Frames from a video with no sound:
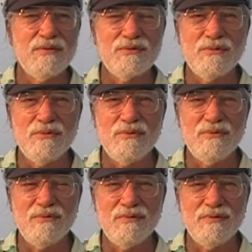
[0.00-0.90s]

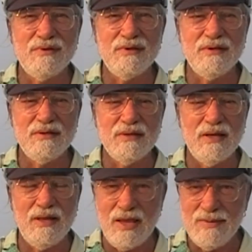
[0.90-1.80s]
through the
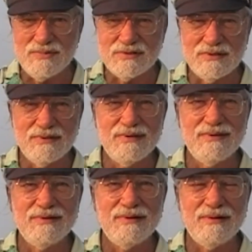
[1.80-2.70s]
apes.
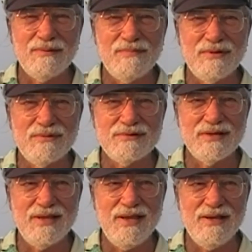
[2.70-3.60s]
There was
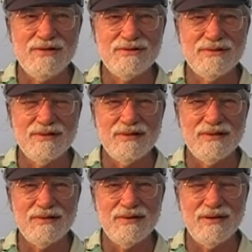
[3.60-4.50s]
a cage,
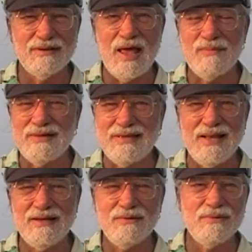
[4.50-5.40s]
a lab attendant